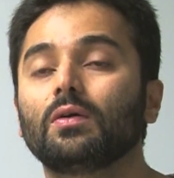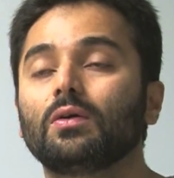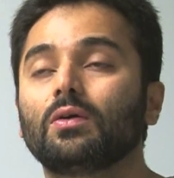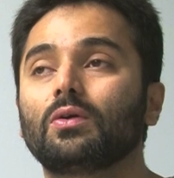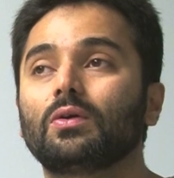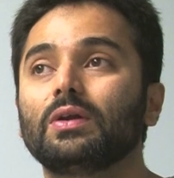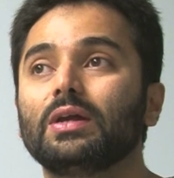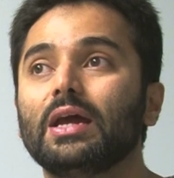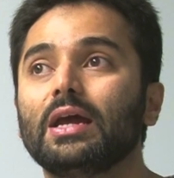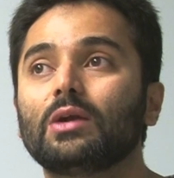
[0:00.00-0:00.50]

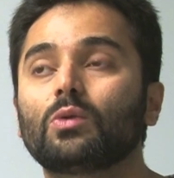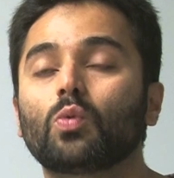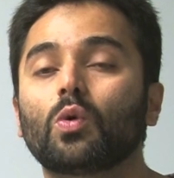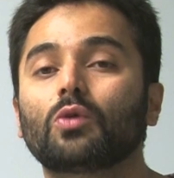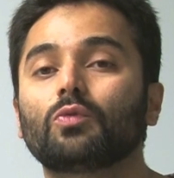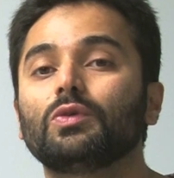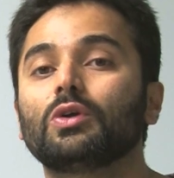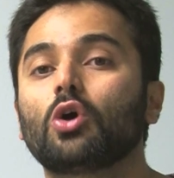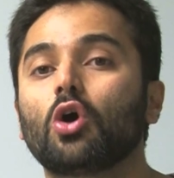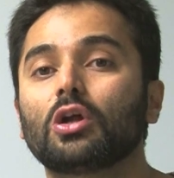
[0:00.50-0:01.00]
create what
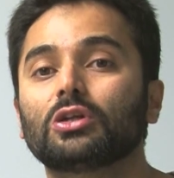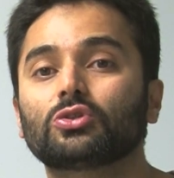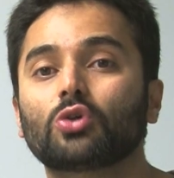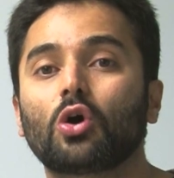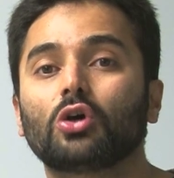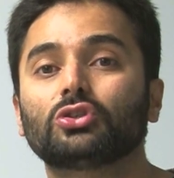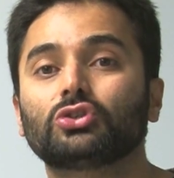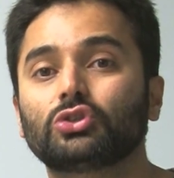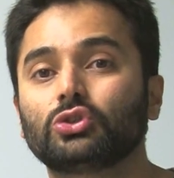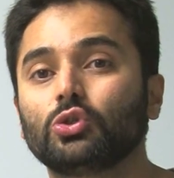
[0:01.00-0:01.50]
we call as
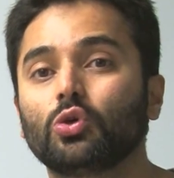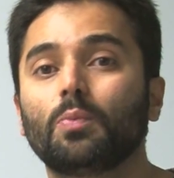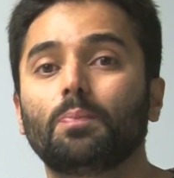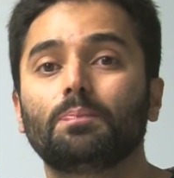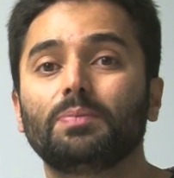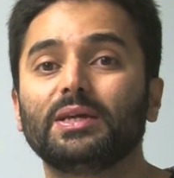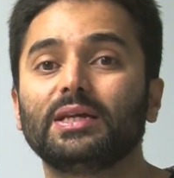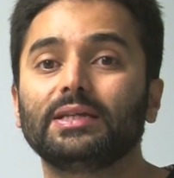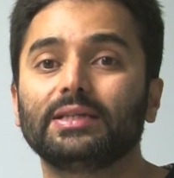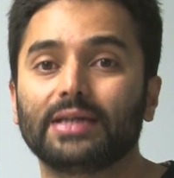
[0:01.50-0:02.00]

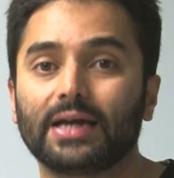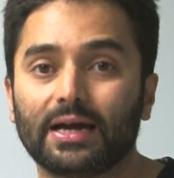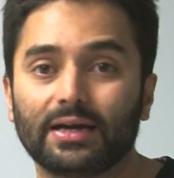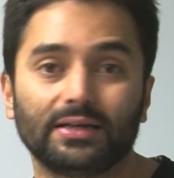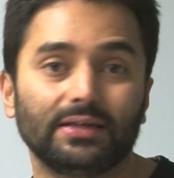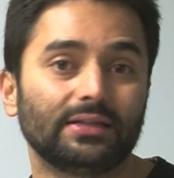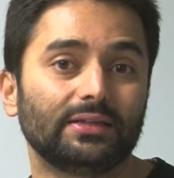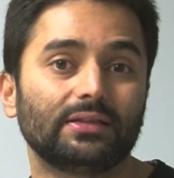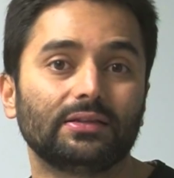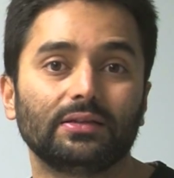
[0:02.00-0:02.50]
osteopenia
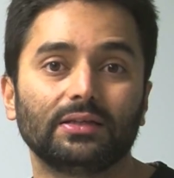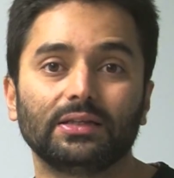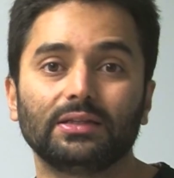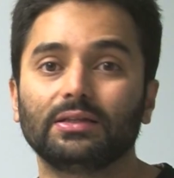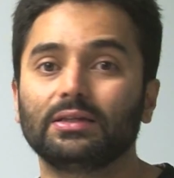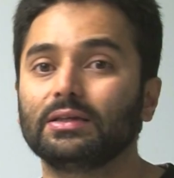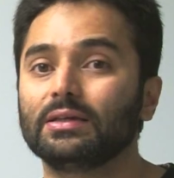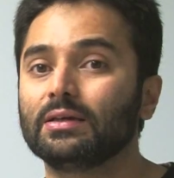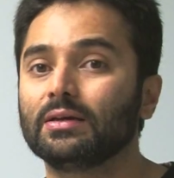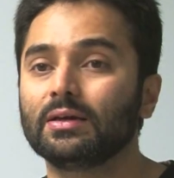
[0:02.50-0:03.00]
in
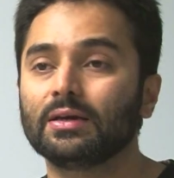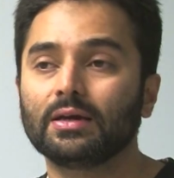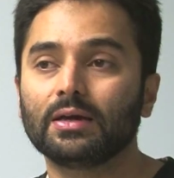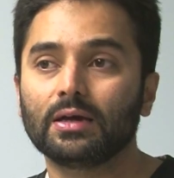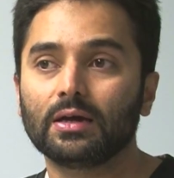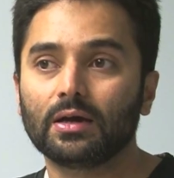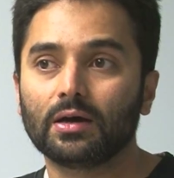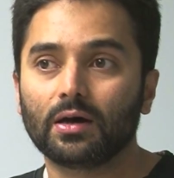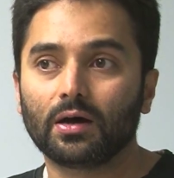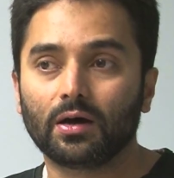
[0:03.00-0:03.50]

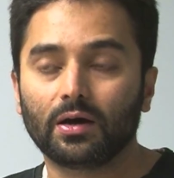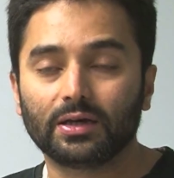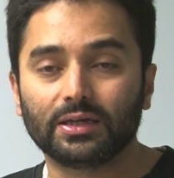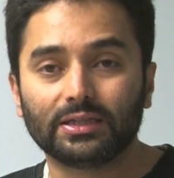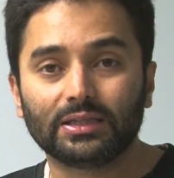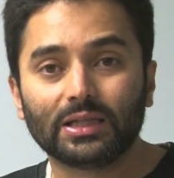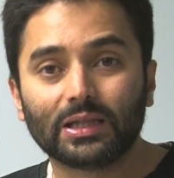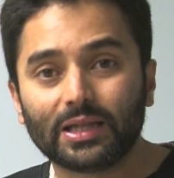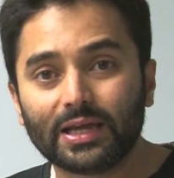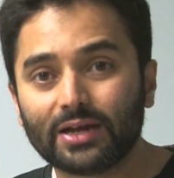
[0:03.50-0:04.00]

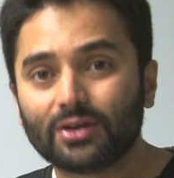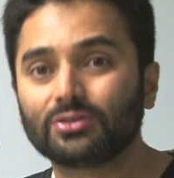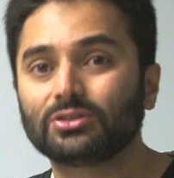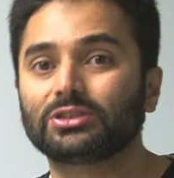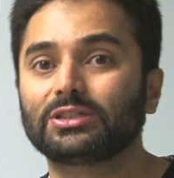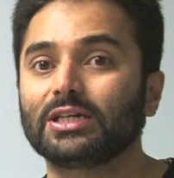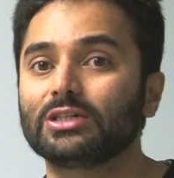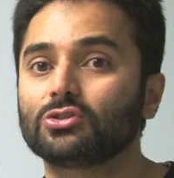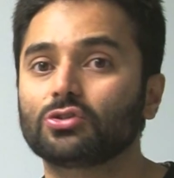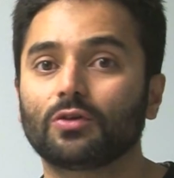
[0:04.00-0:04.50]
the later
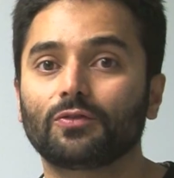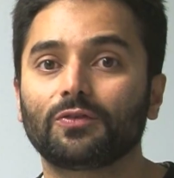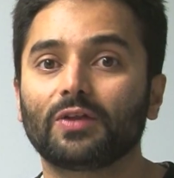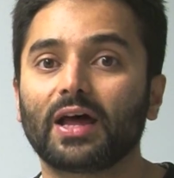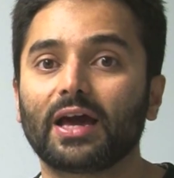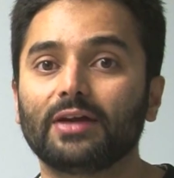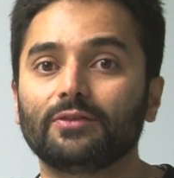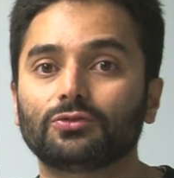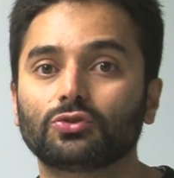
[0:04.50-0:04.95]
stages of life.